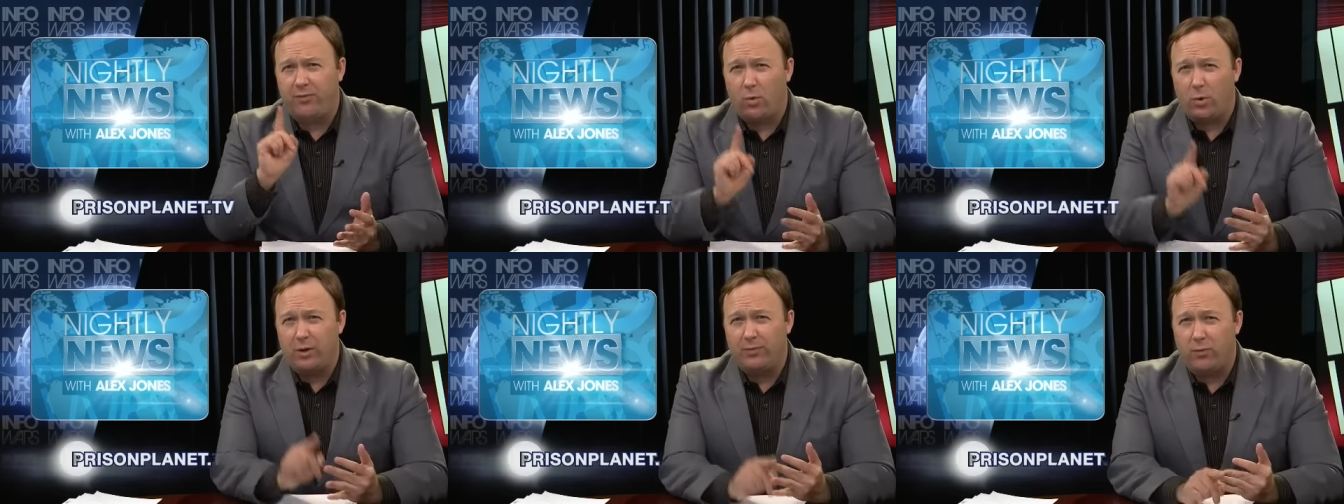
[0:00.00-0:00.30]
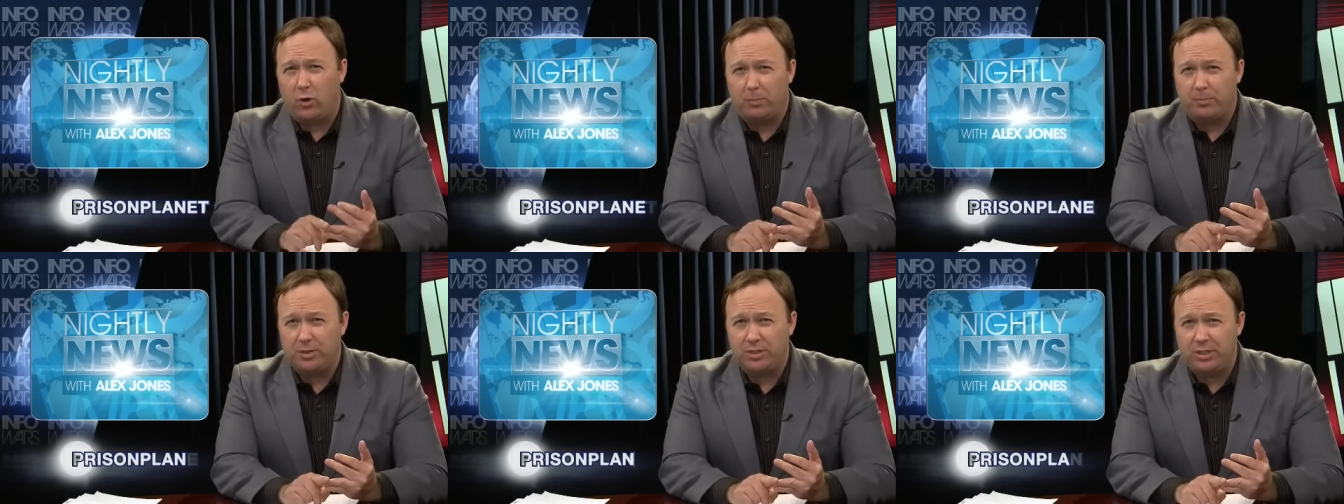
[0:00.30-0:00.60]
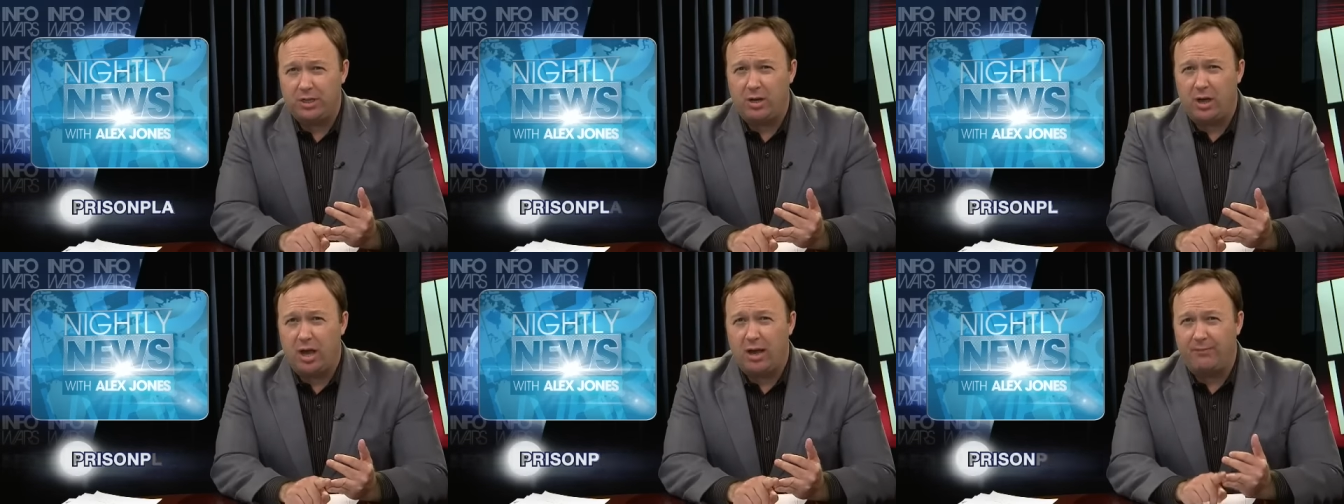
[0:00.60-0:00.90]

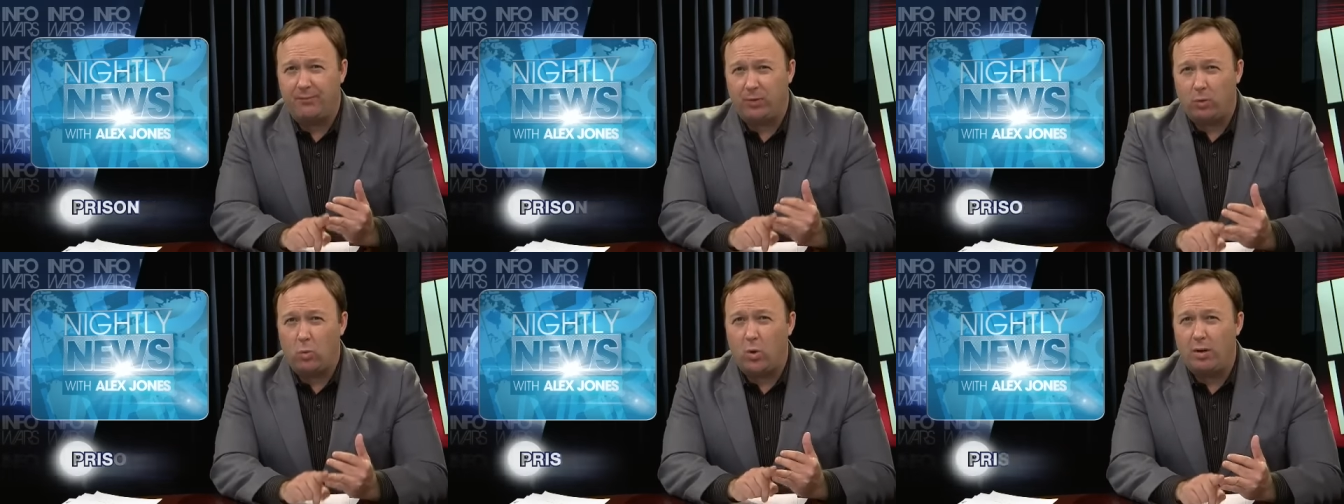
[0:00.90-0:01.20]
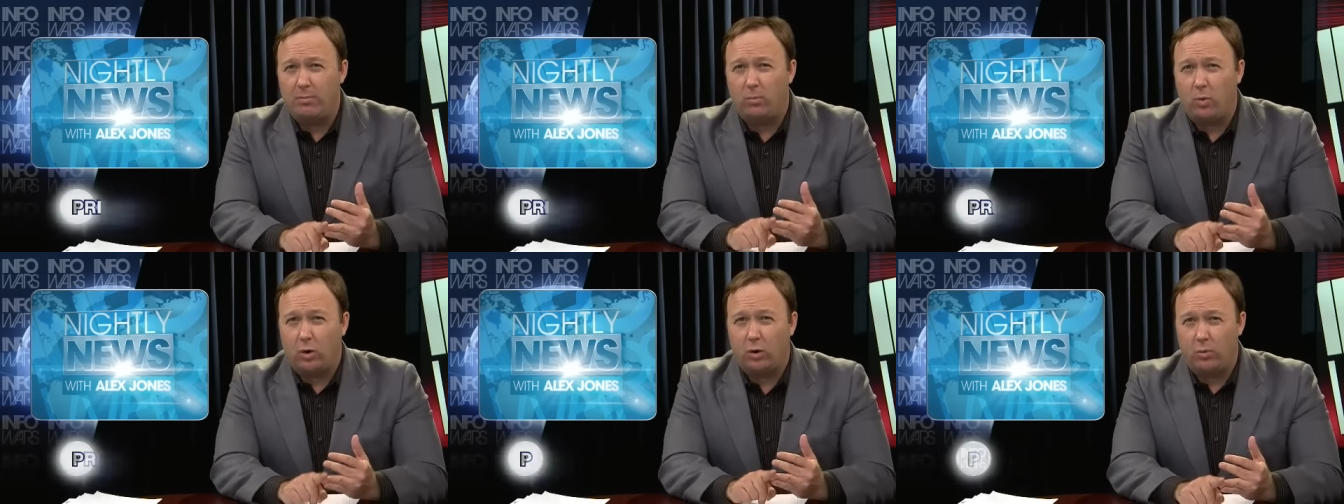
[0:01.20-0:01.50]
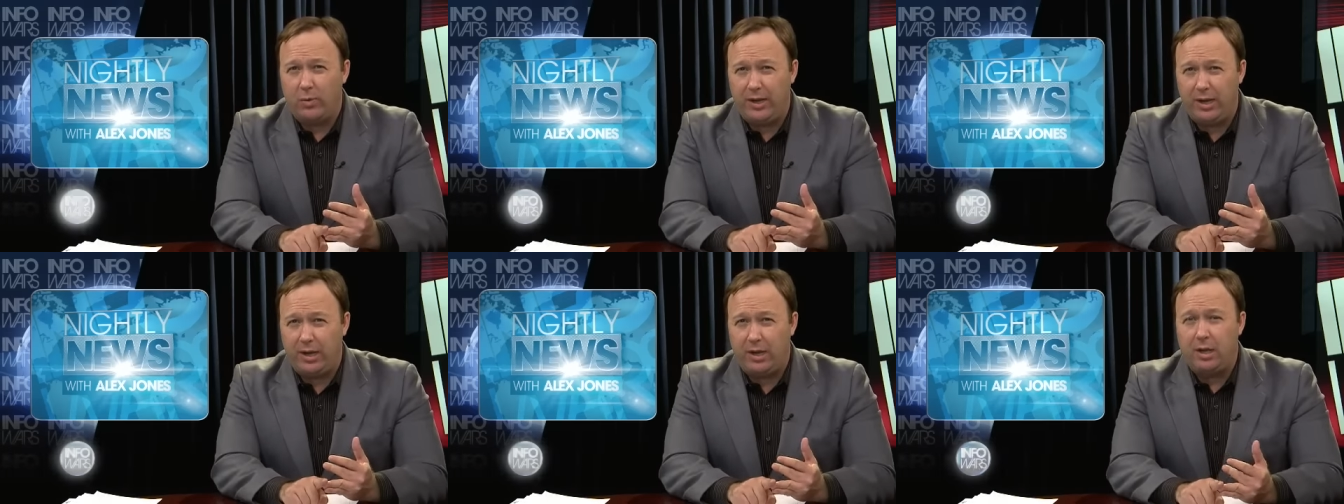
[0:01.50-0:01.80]
44% off for one more
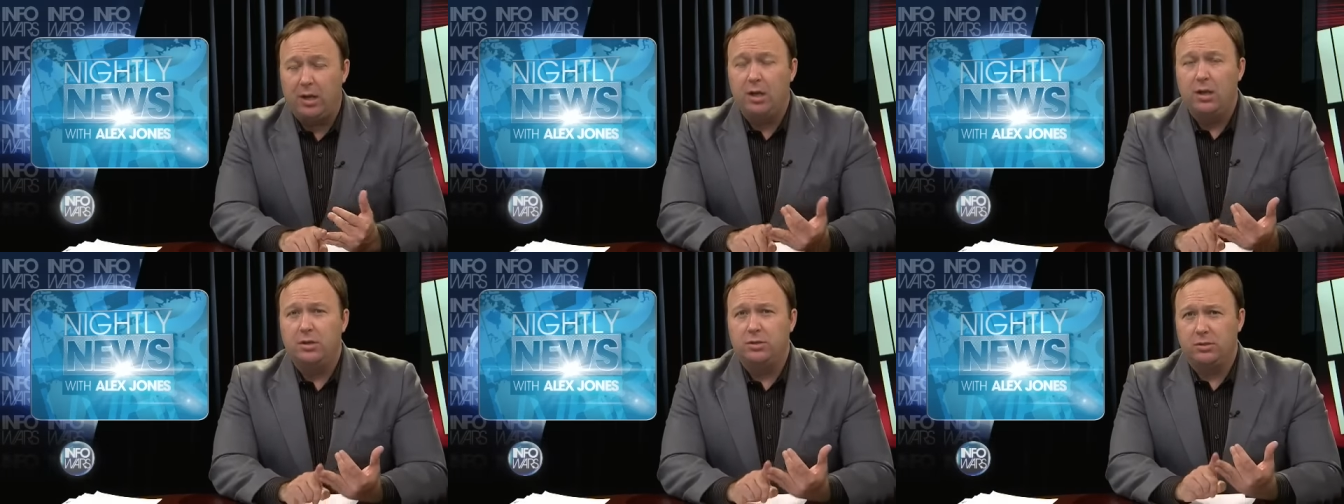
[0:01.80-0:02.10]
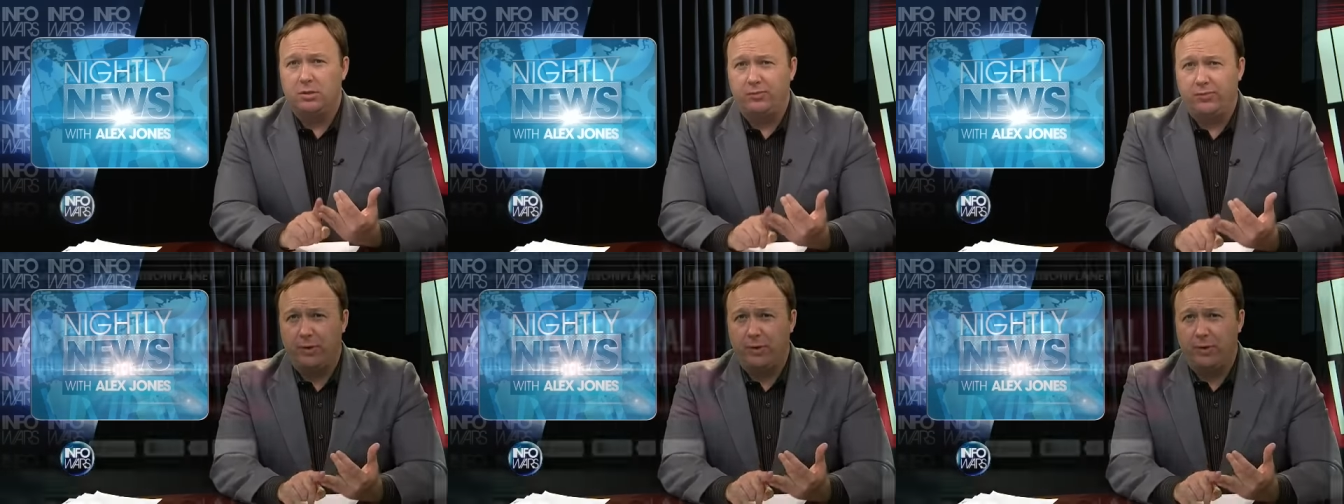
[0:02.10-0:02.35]
week so